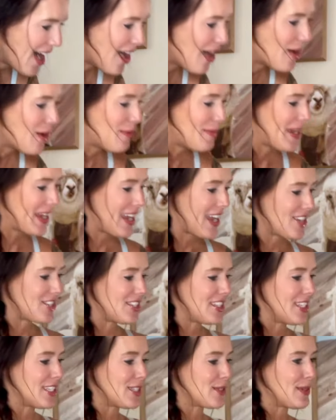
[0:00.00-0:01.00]
Oh my gosh,
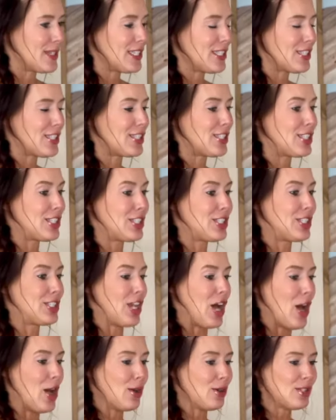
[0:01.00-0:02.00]
this one is
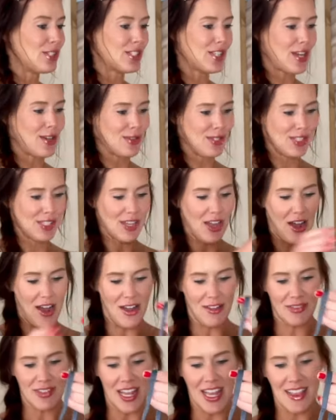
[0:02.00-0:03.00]
so
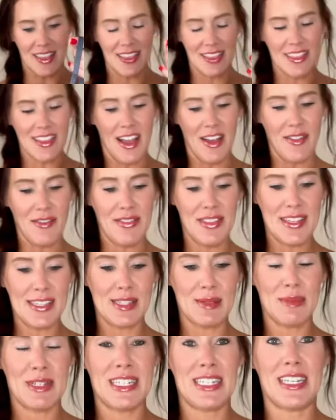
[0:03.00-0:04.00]
soft. I love this
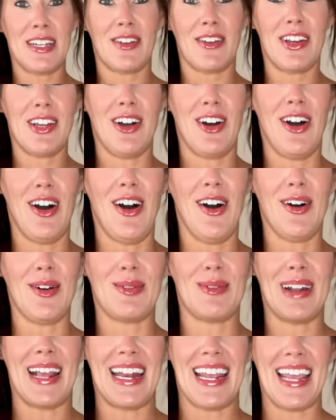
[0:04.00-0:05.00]
material
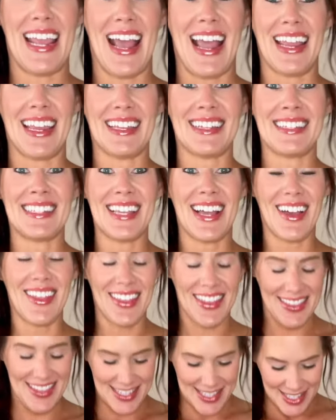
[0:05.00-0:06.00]
already. I can tell
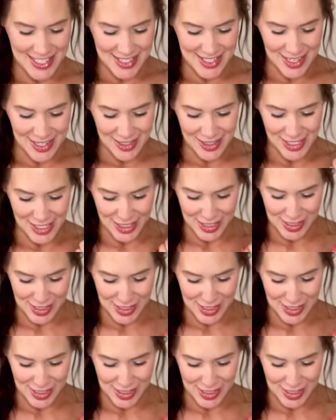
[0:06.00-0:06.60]
that this is gonna look